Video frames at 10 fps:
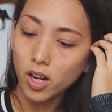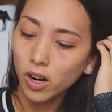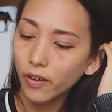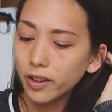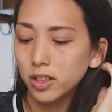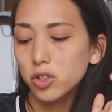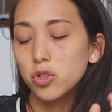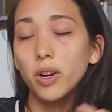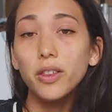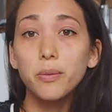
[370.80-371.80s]
Alright, let's
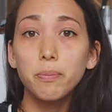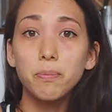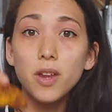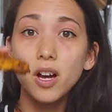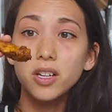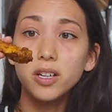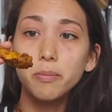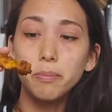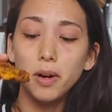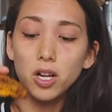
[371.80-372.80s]
try the onion
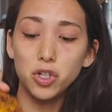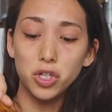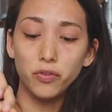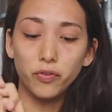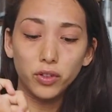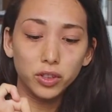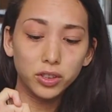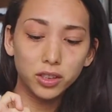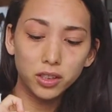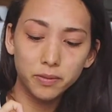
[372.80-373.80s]
bhaji
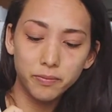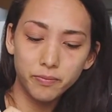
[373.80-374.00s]
first.